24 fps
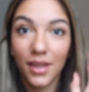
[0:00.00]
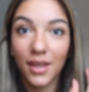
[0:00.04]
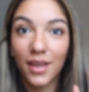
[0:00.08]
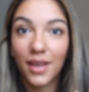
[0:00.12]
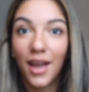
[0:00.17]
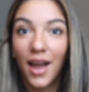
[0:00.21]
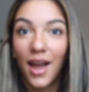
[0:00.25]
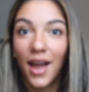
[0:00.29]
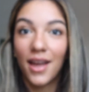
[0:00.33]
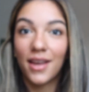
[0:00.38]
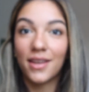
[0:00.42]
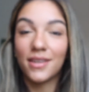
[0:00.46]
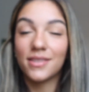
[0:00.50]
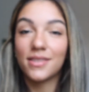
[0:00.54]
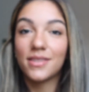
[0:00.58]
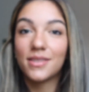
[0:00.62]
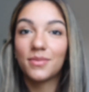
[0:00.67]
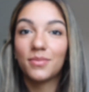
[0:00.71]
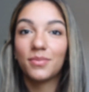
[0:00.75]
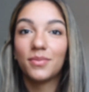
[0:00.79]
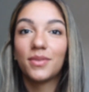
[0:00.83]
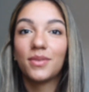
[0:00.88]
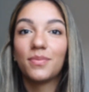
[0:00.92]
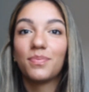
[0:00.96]
Guys.
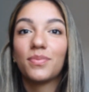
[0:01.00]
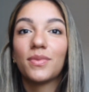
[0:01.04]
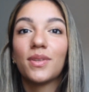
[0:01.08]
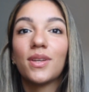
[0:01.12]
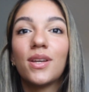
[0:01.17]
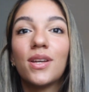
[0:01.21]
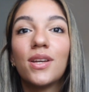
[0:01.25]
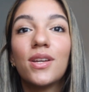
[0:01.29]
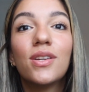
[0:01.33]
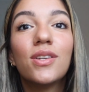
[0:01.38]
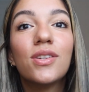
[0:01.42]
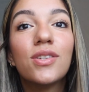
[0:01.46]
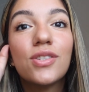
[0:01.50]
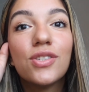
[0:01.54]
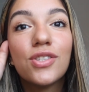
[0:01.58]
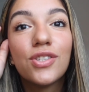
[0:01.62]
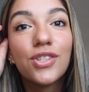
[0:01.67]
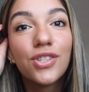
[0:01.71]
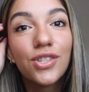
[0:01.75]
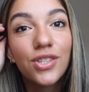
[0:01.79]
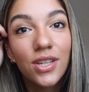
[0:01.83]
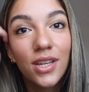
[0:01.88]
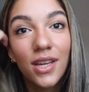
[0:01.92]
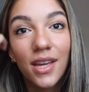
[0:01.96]

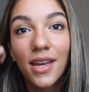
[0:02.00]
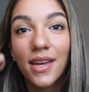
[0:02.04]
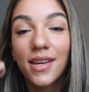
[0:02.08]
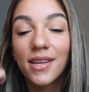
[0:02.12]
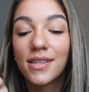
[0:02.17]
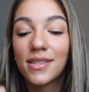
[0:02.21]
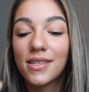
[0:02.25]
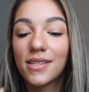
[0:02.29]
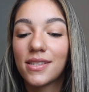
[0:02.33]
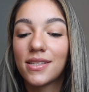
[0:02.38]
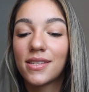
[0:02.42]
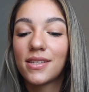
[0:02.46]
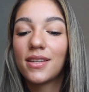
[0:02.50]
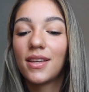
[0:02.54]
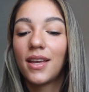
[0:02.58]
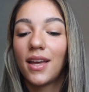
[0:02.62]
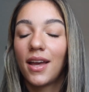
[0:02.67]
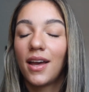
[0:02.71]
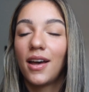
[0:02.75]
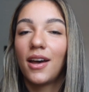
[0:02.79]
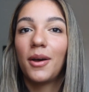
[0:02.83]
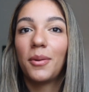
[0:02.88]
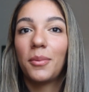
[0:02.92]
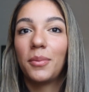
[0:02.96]
She is
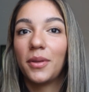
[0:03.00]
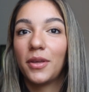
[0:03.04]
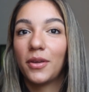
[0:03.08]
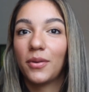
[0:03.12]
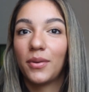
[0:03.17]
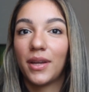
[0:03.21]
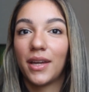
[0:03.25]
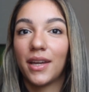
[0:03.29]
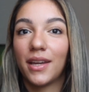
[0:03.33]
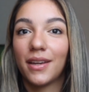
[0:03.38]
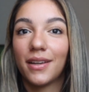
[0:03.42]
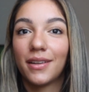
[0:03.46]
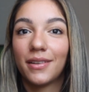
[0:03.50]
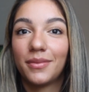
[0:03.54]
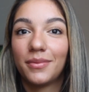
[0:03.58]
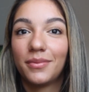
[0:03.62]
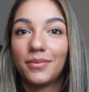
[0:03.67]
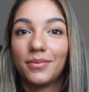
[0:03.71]
a beauty.